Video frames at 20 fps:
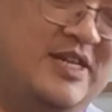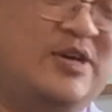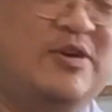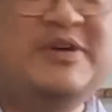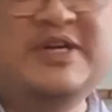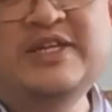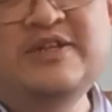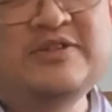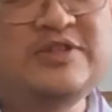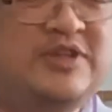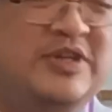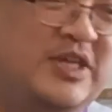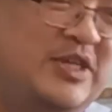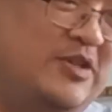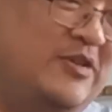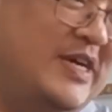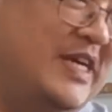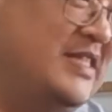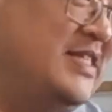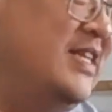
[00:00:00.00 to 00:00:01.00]
Oh, and also
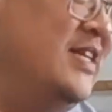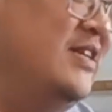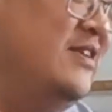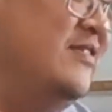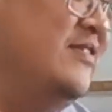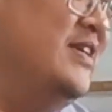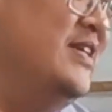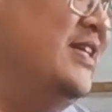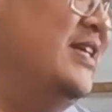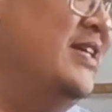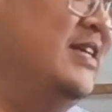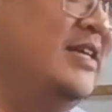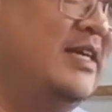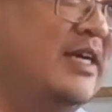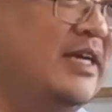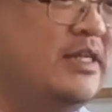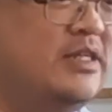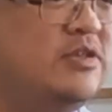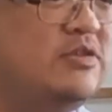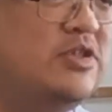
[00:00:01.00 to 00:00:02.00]
you're too excellent
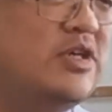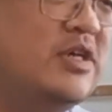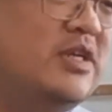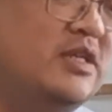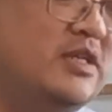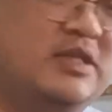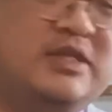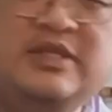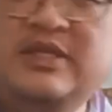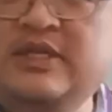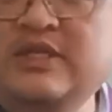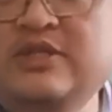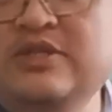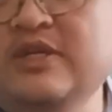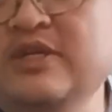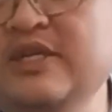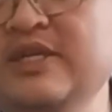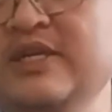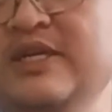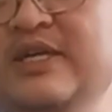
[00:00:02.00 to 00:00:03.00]
already. Did he
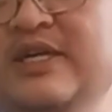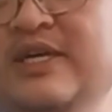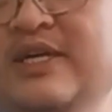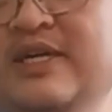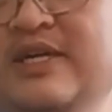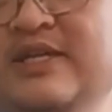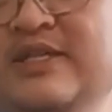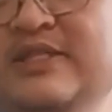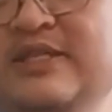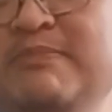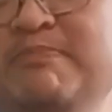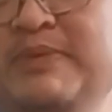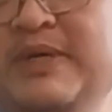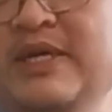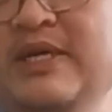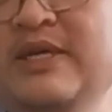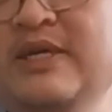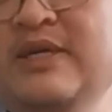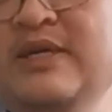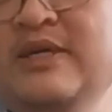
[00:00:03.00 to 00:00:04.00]
join
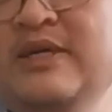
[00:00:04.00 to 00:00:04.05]
CP?